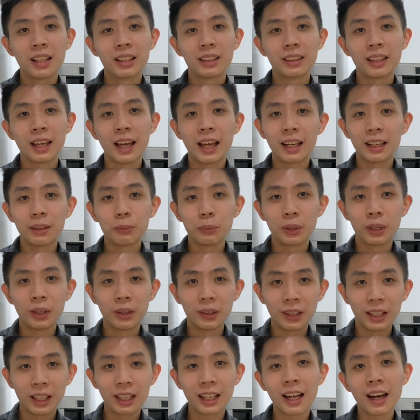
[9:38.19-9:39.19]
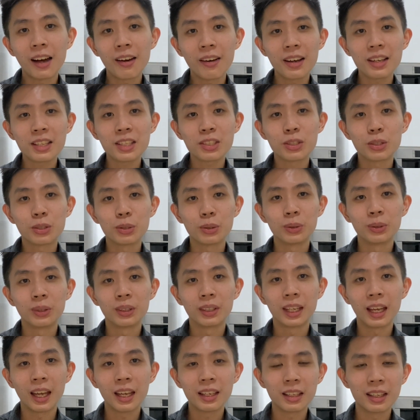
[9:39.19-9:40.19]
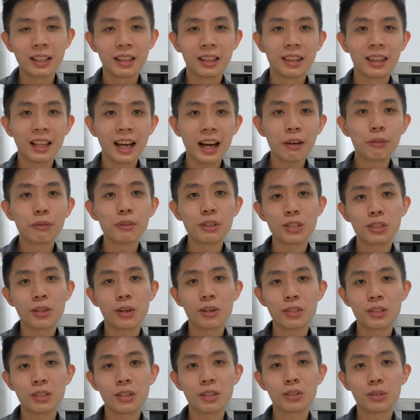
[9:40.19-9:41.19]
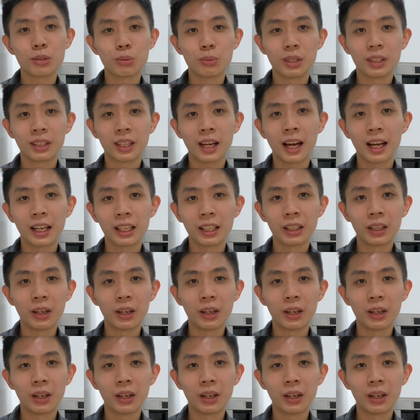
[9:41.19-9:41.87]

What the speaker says: that will allow us to gain enough resources to retire